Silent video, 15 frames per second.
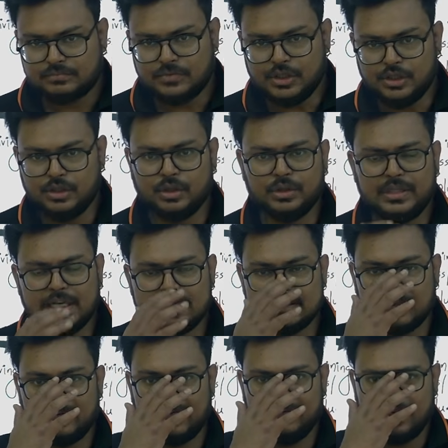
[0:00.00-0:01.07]
You know the answer
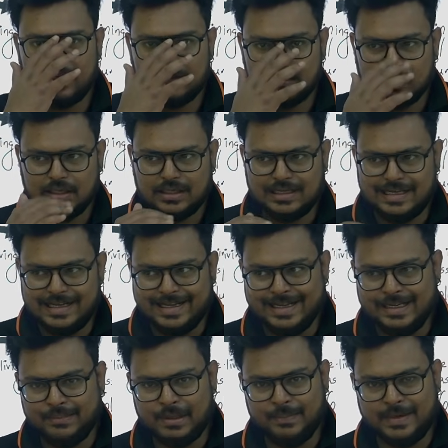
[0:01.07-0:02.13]
very well. Again,
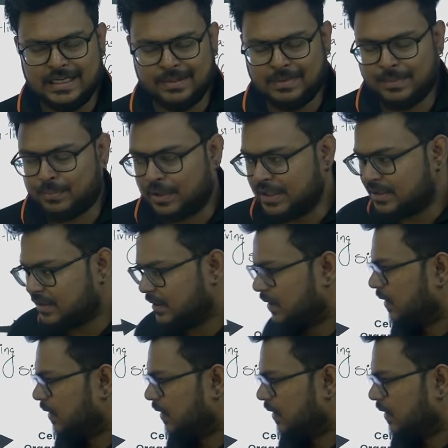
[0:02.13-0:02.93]
I am repeating my point,